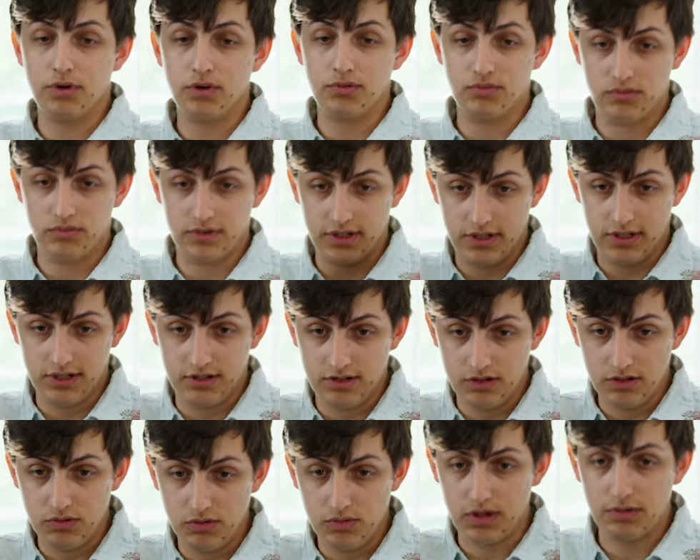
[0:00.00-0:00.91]
but we're going to
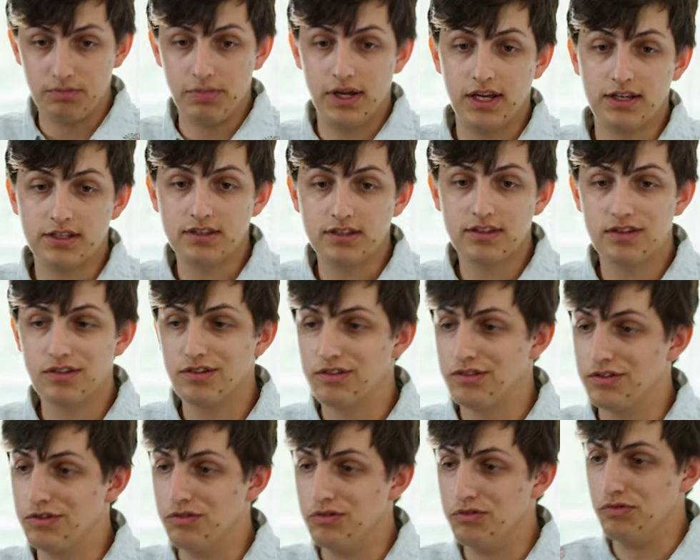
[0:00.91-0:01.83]
do our
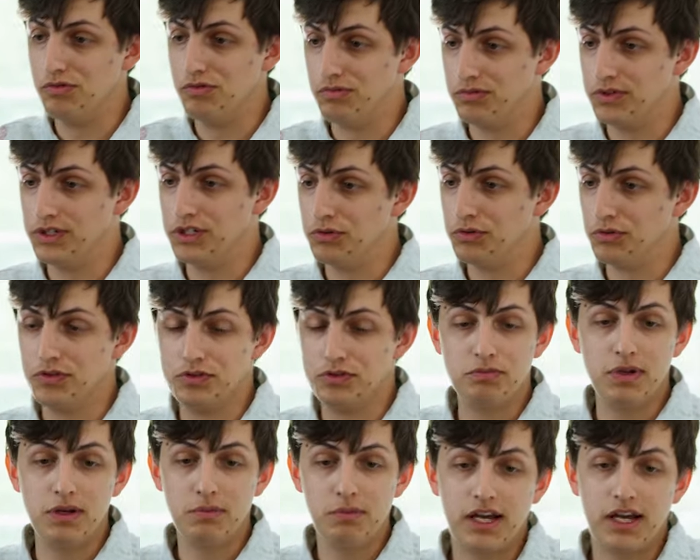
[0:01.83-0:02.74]
best to yield as many